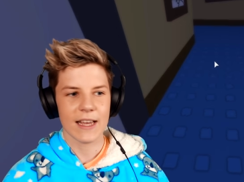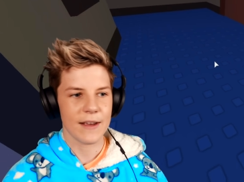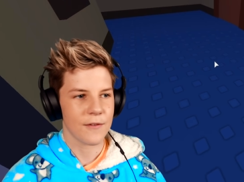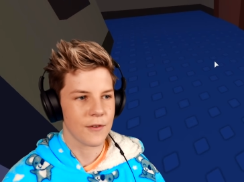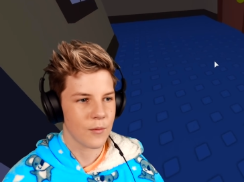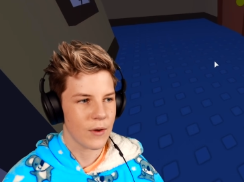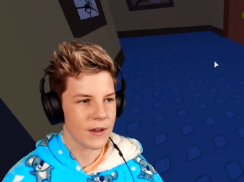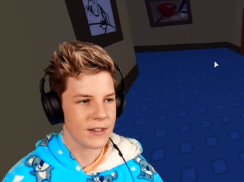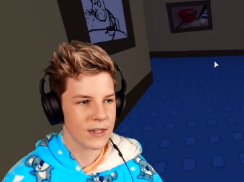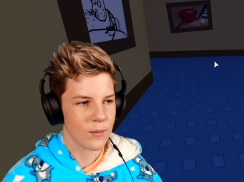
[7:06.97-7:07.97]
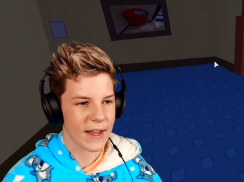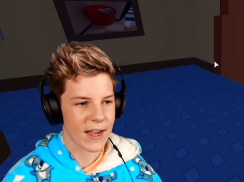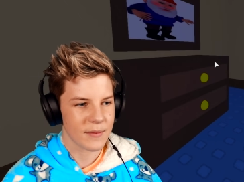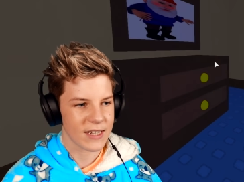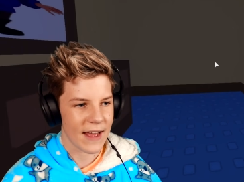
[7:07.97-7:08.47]
leave. We didn't wake
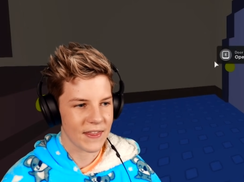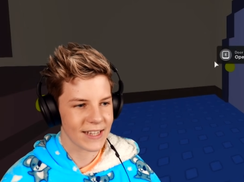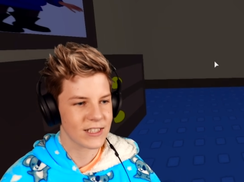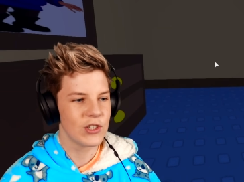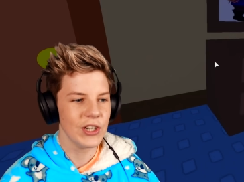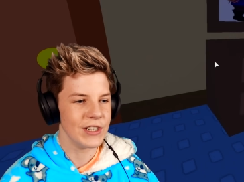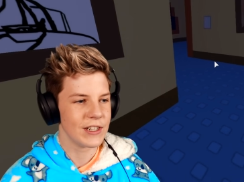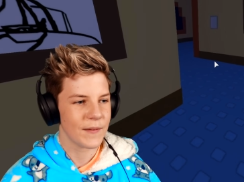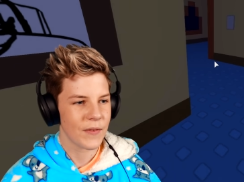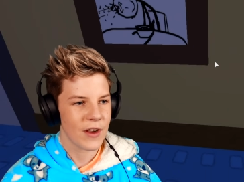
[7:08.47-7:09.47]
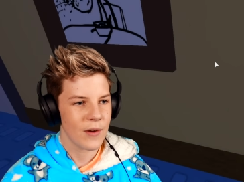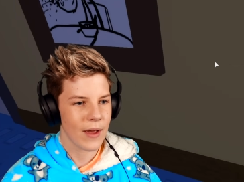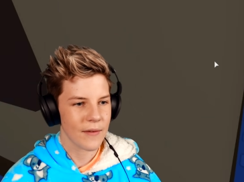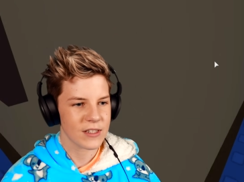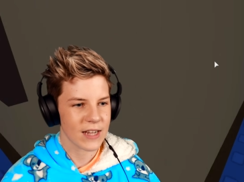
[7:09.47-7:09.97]
up Dad. That's good.
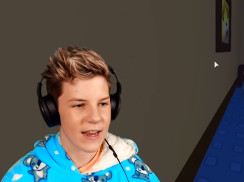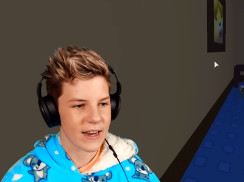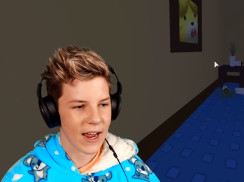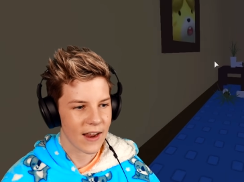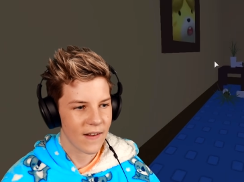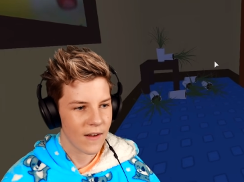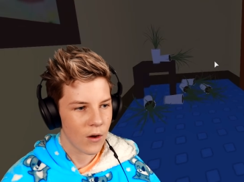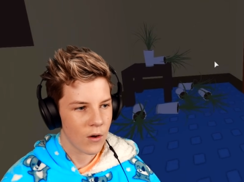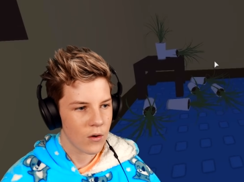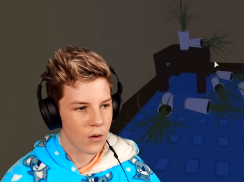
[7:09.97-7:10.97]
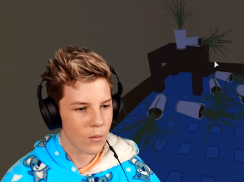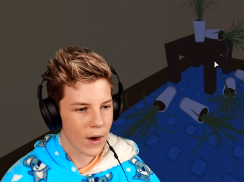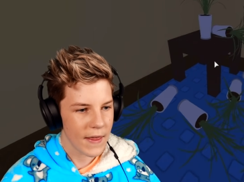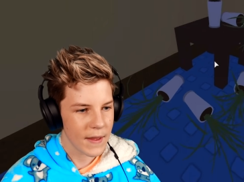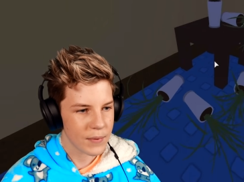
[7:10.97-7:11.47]
We haven't died yet.
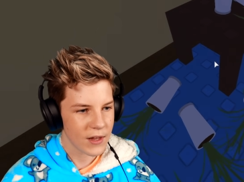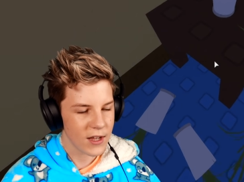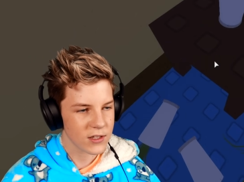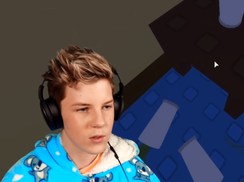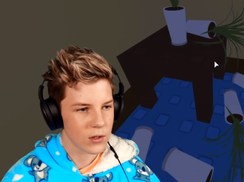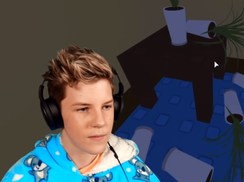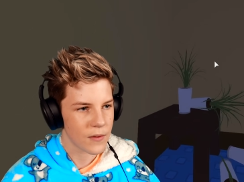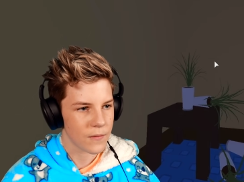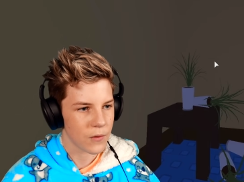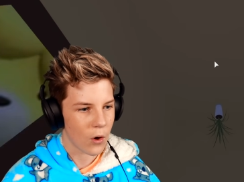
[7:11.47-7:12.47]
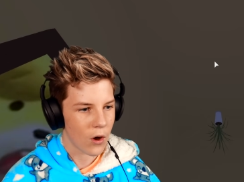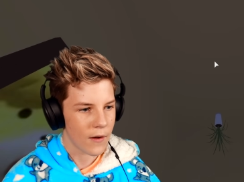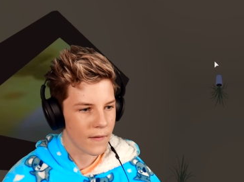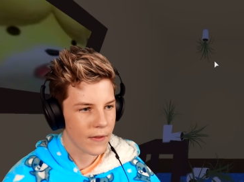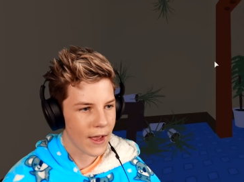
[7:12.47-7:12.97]
Why are there plants all over the floor?
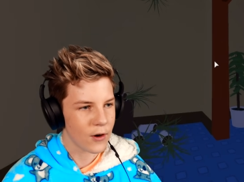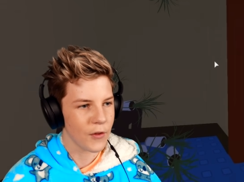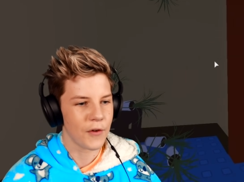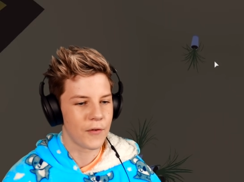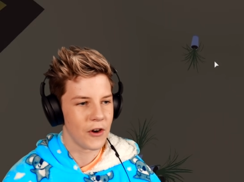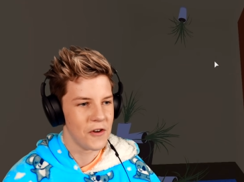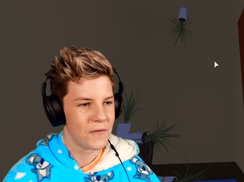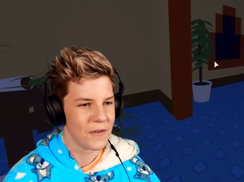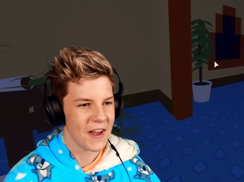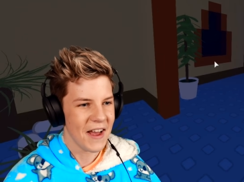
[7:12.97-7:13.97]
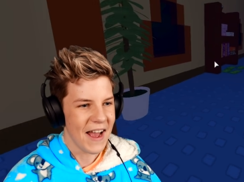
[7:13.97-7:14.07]
And on the roof.